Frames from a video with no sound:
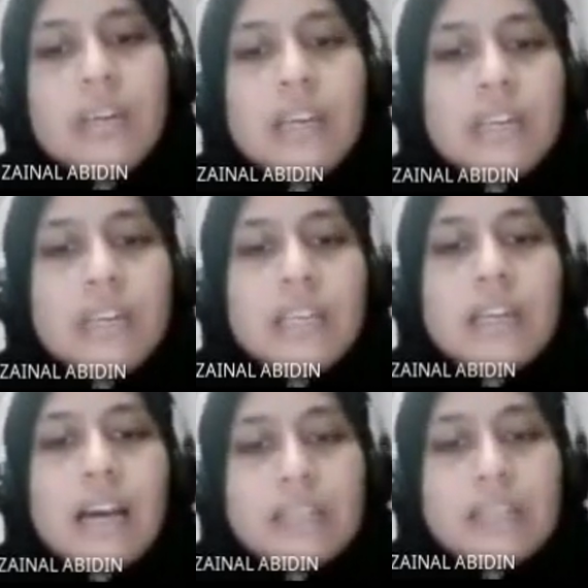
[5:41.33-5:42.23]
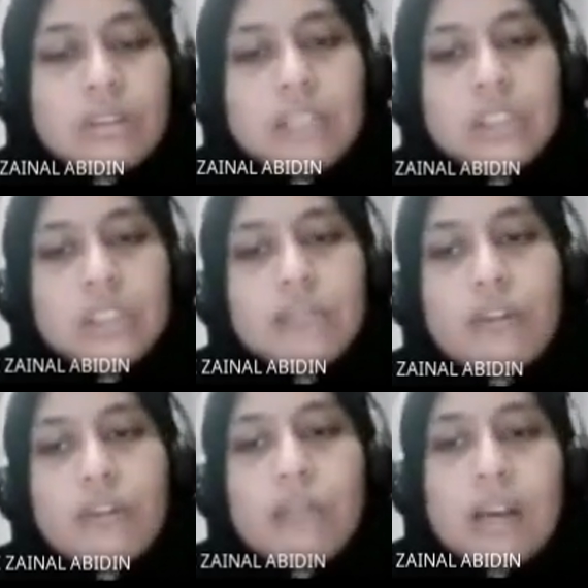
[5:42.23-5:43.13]
in isolation
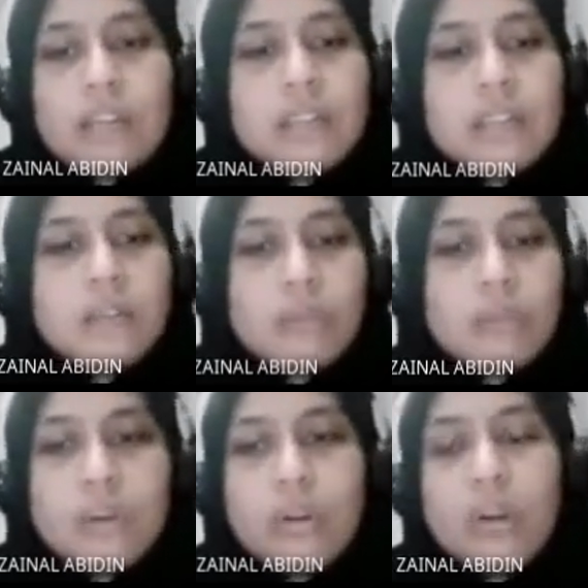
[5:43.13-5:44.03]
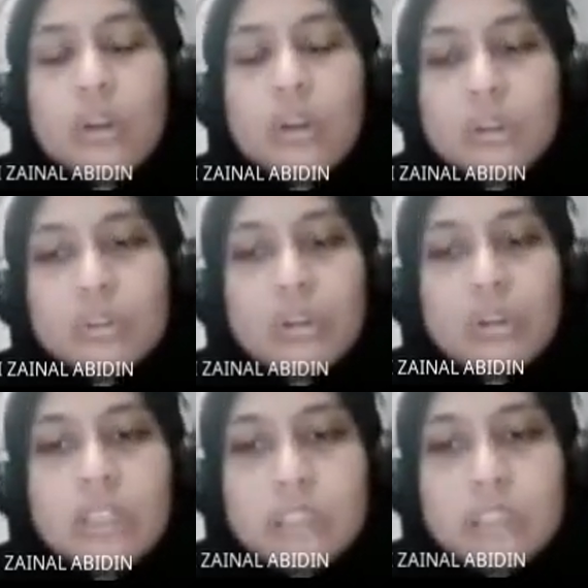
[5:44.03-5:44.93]
from other module. So
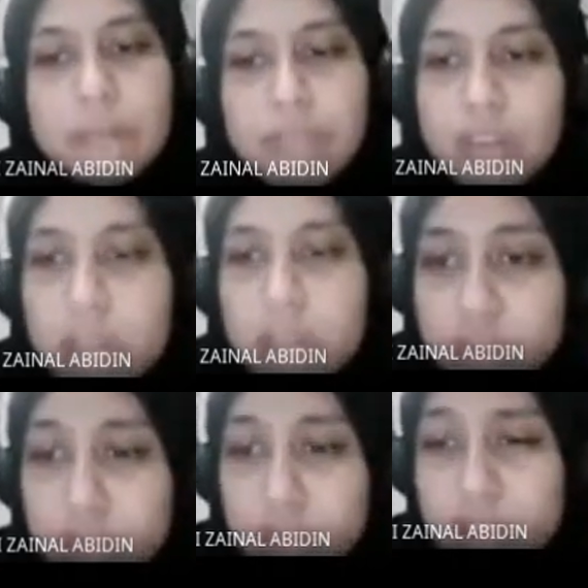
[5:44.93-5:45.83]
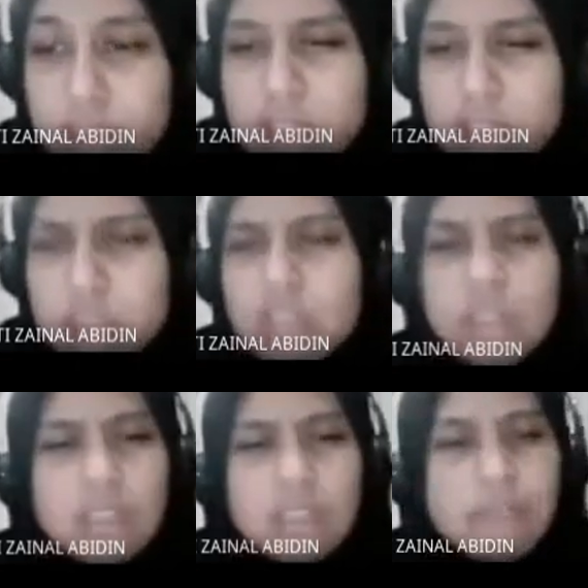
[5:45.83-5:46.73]
here, as you can see here,
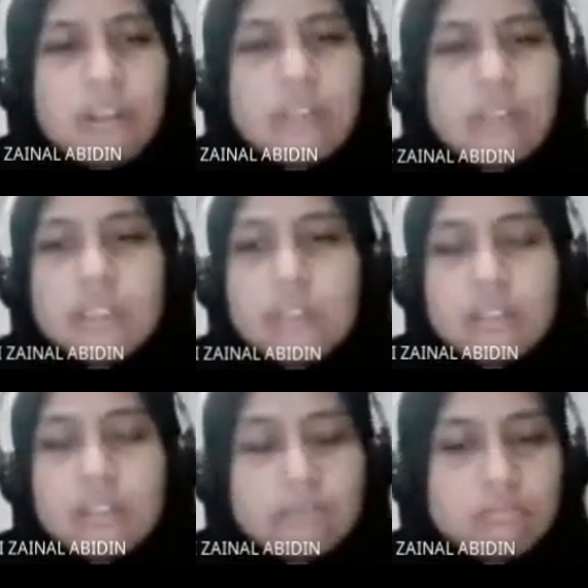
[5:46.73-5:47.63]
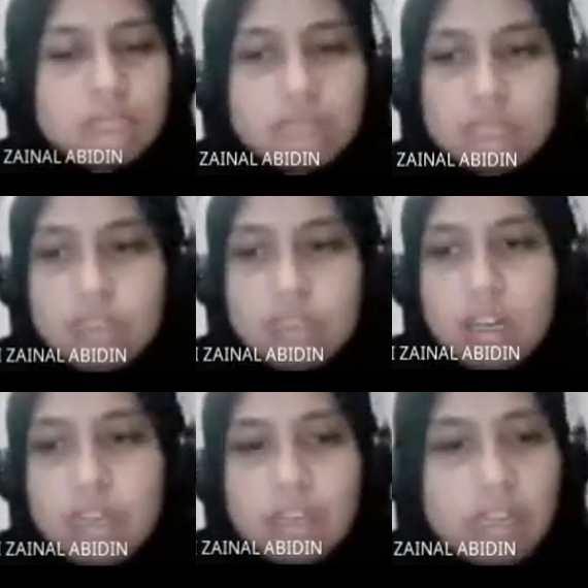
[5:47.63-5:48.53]
difficult, can I
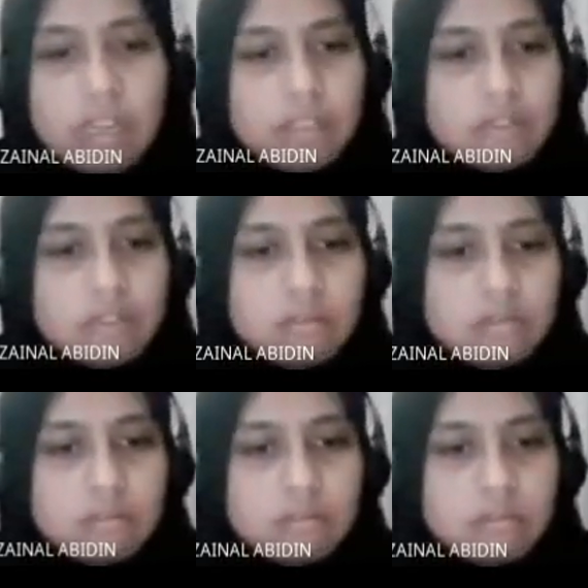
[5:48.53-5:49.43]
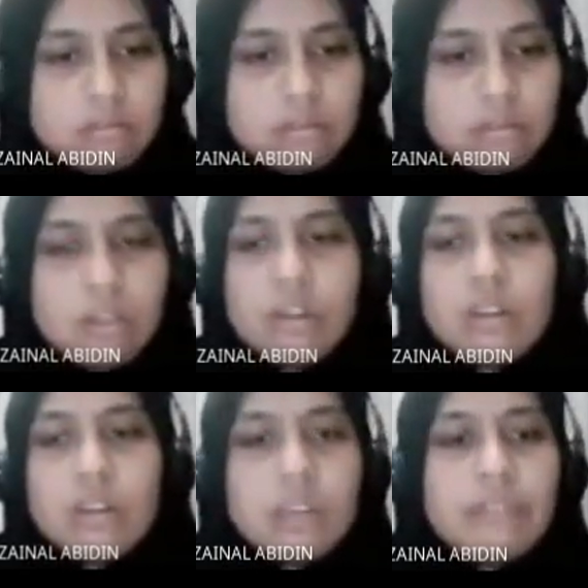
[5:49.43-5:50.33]
highlight?
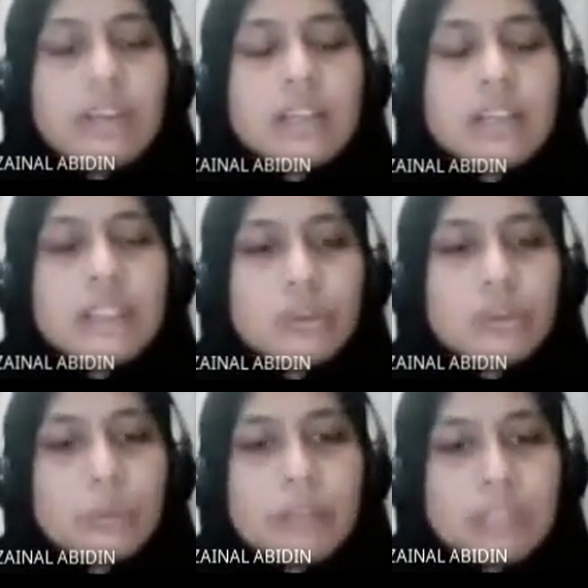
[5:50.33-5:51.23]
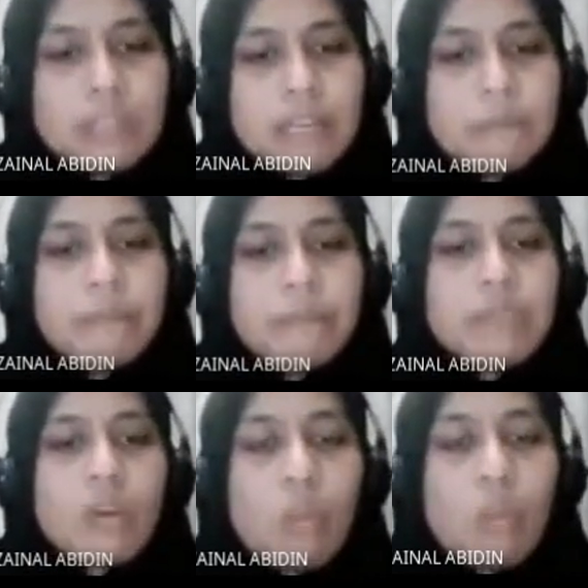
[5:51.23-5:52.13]
Okay, difficult to maintain.
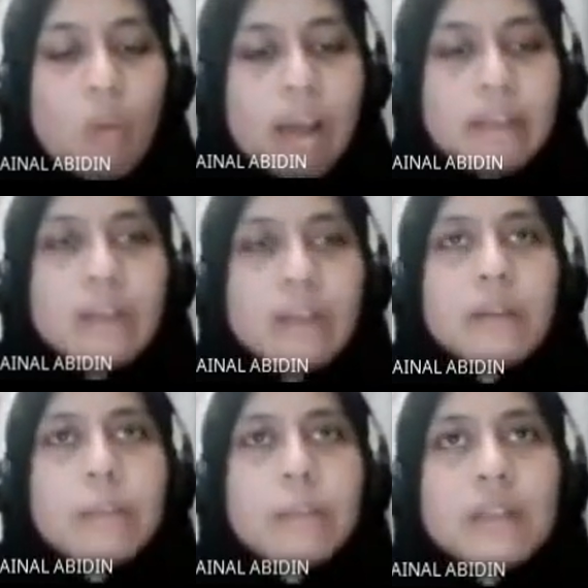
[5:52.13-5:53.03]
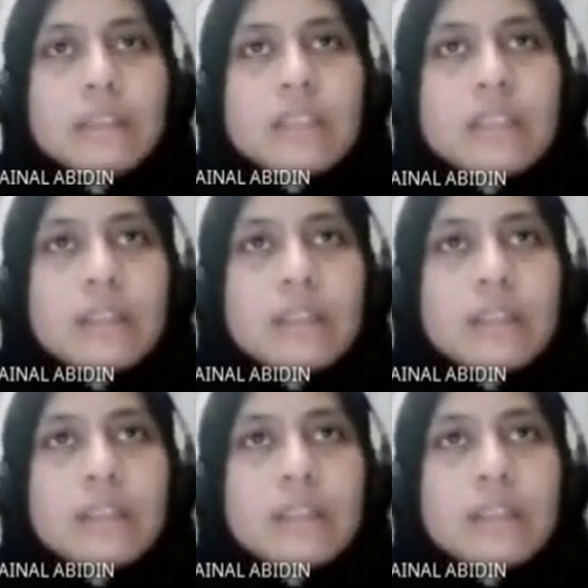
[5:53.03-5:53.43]
Why? Because